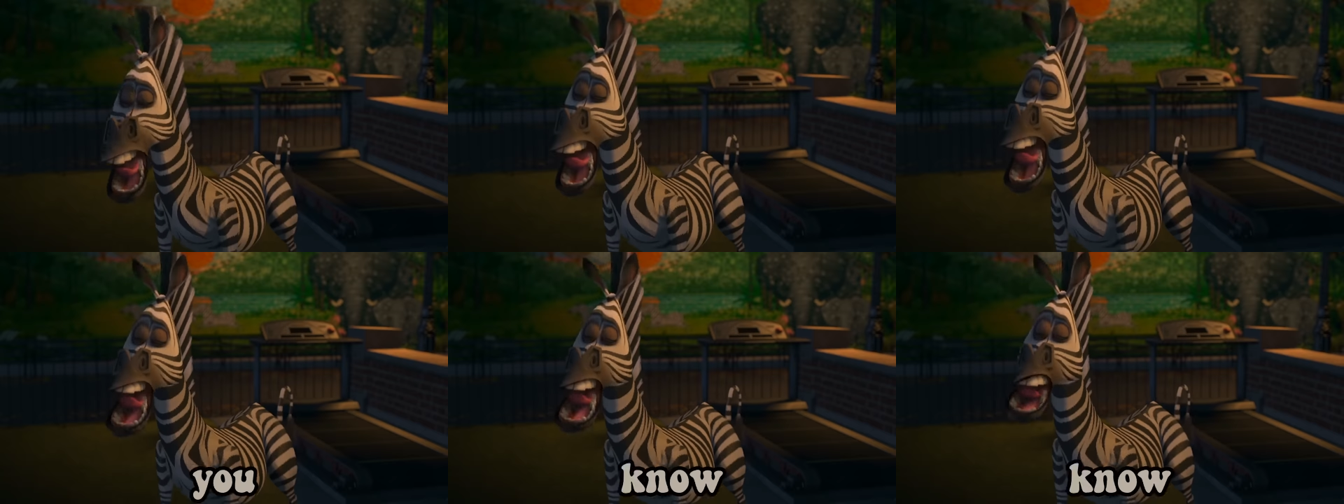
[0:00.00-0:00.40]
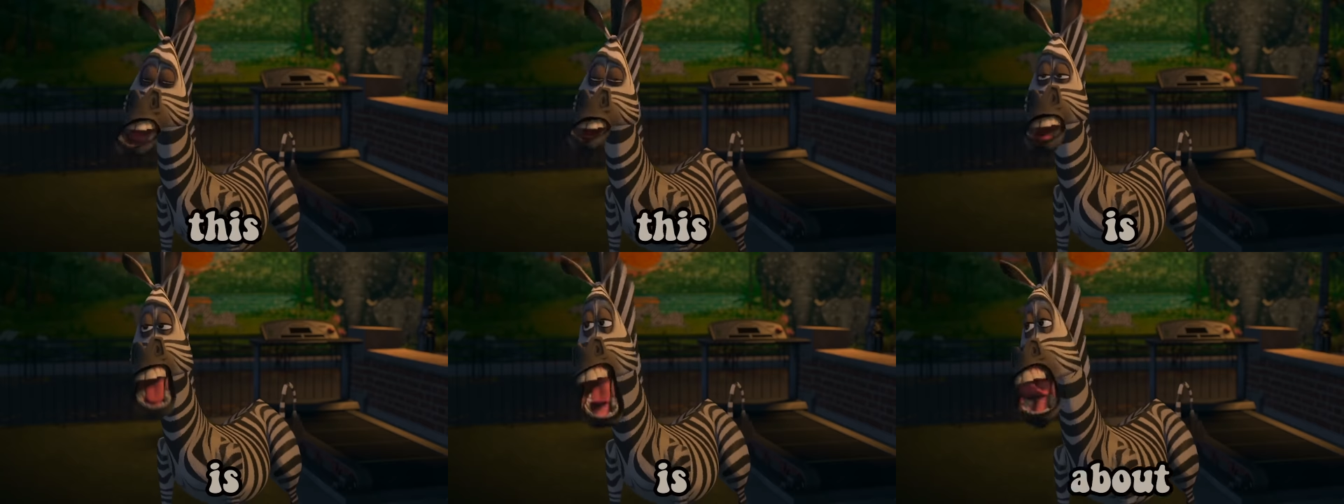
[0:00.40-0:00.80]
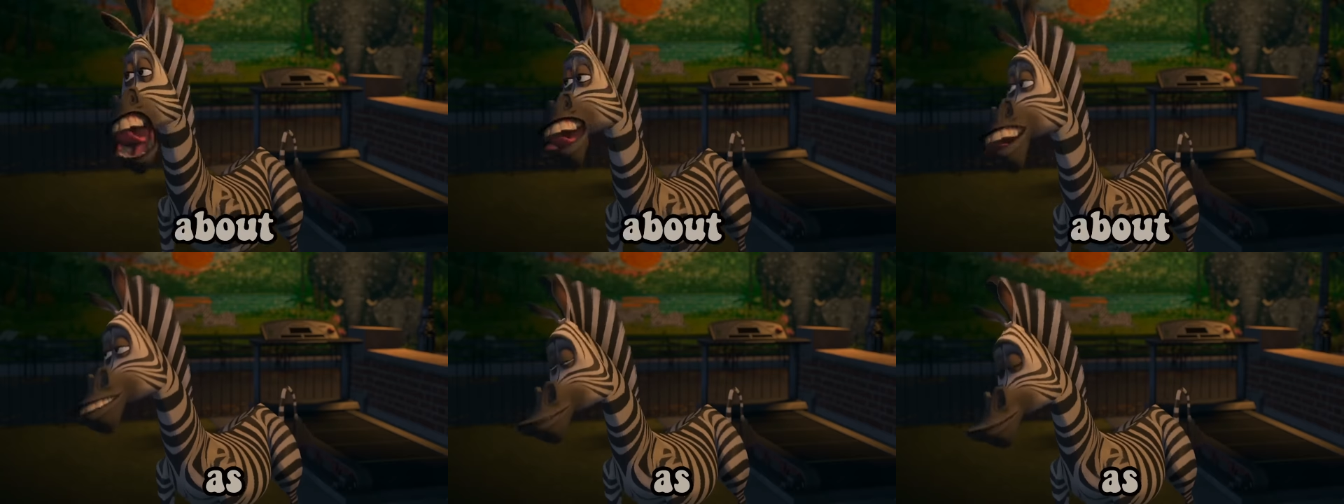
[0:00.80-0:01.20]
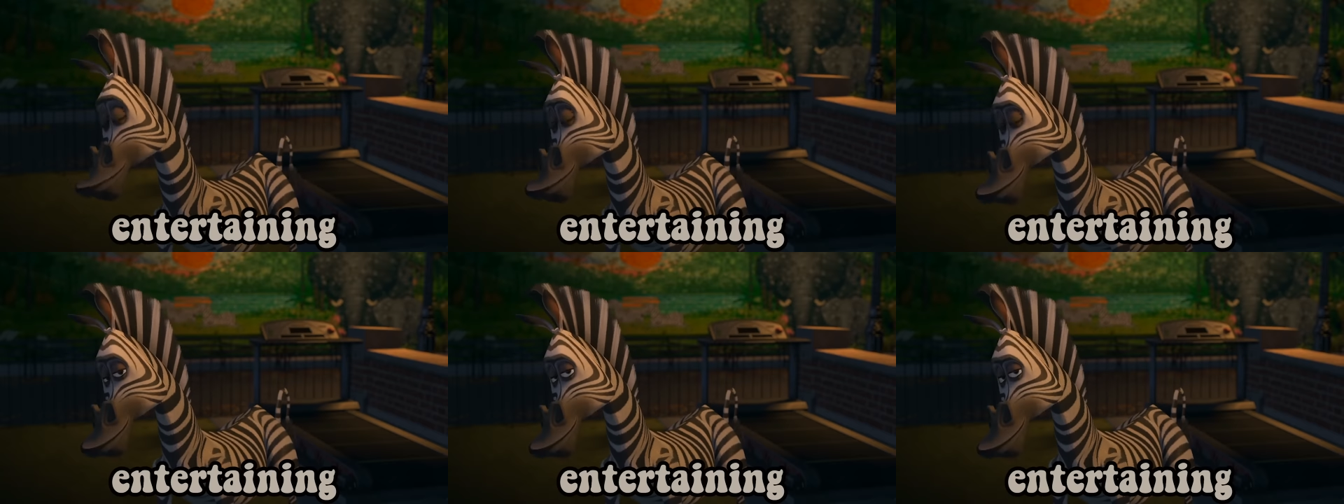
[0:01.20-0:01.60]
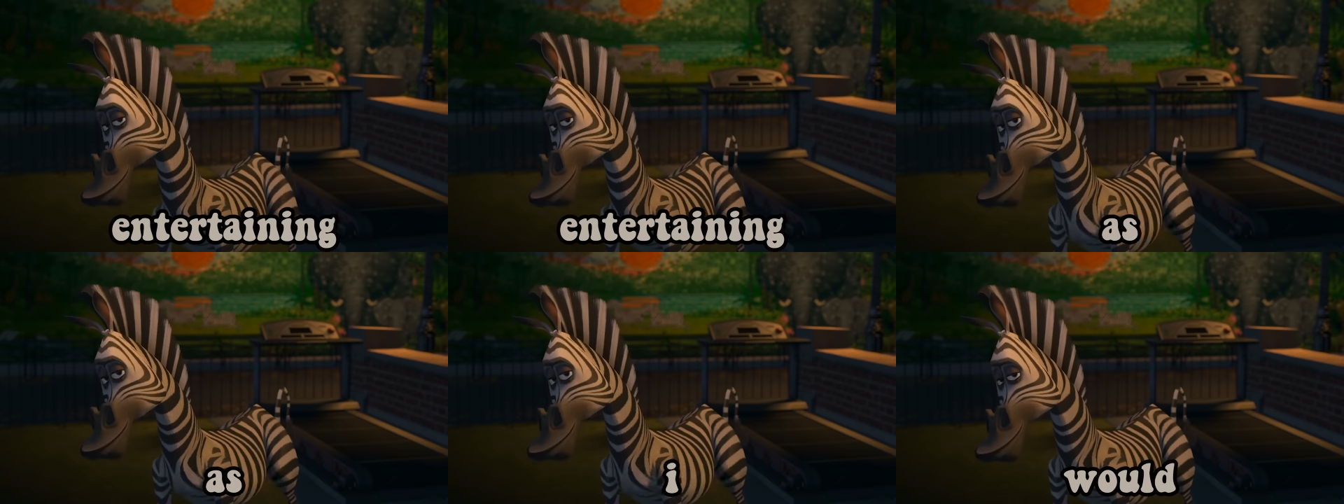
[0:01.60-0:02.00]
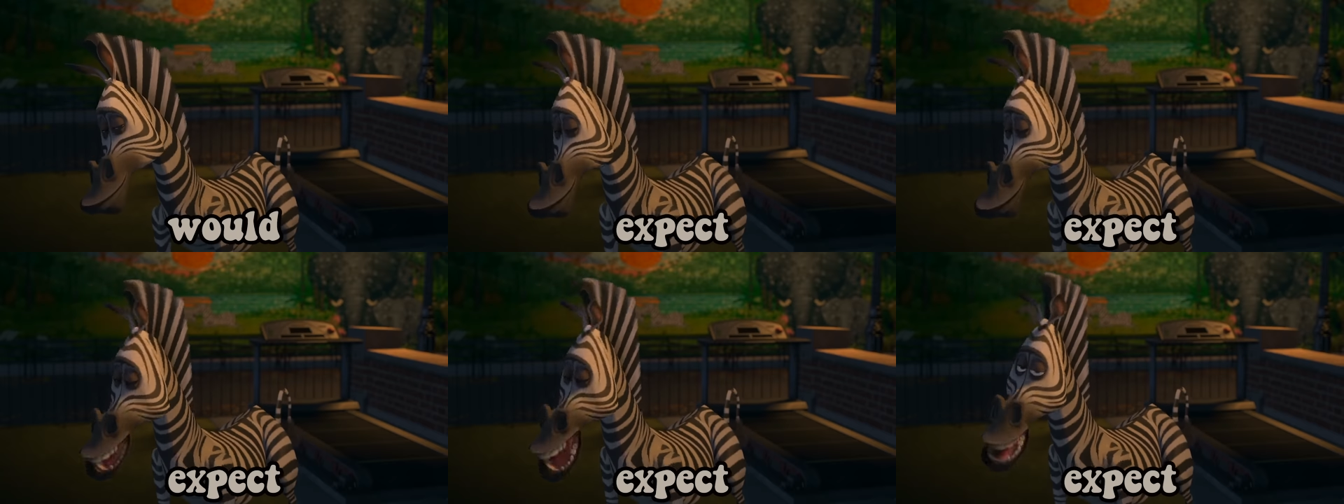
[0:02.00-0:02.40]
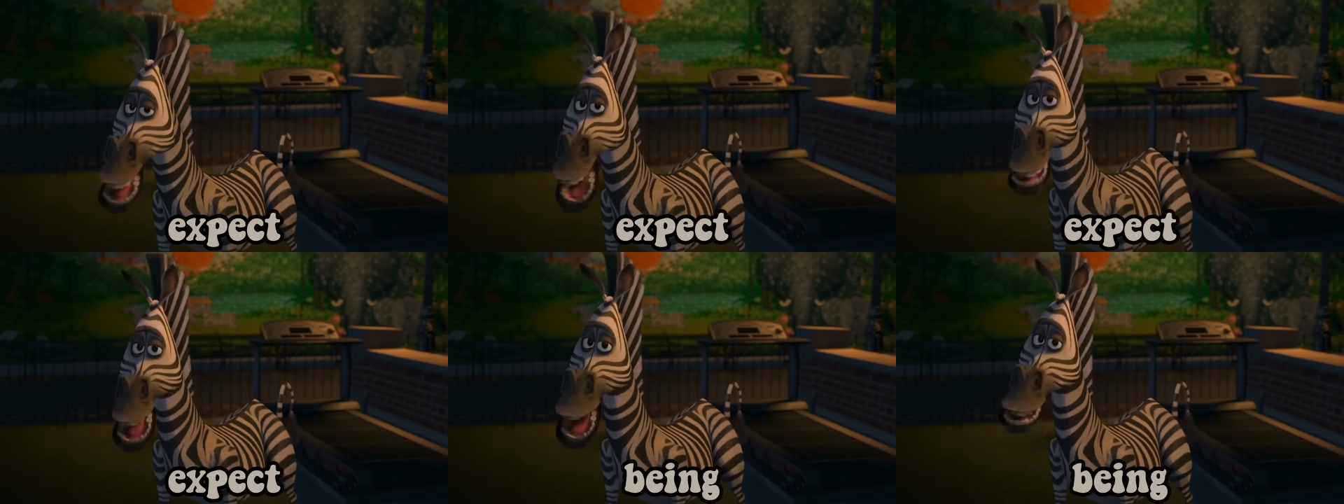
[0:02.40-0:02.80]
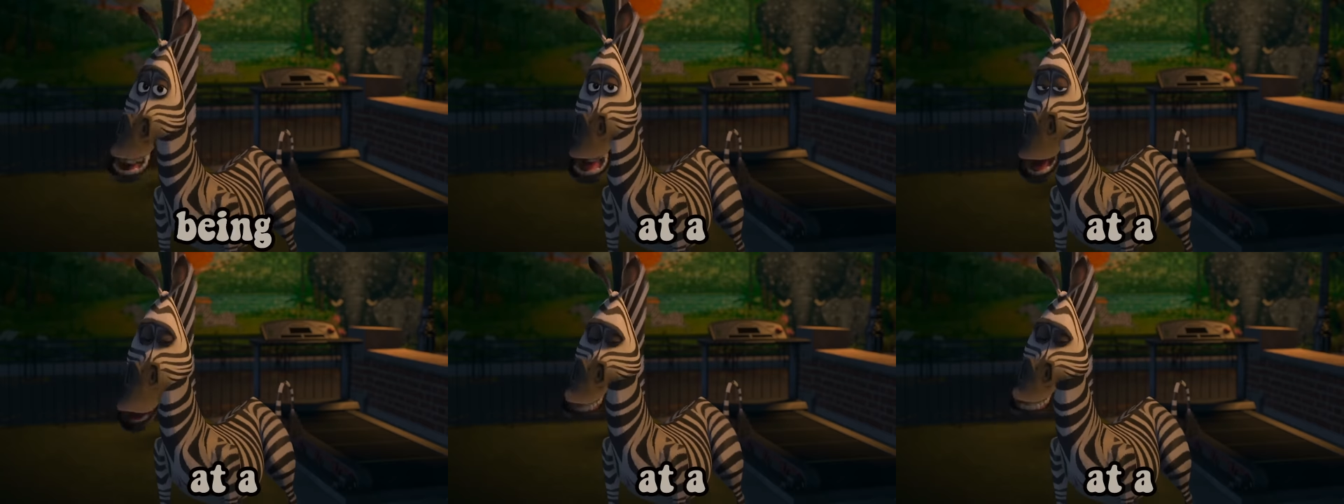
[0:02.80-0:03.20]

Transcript: (no speaker visible)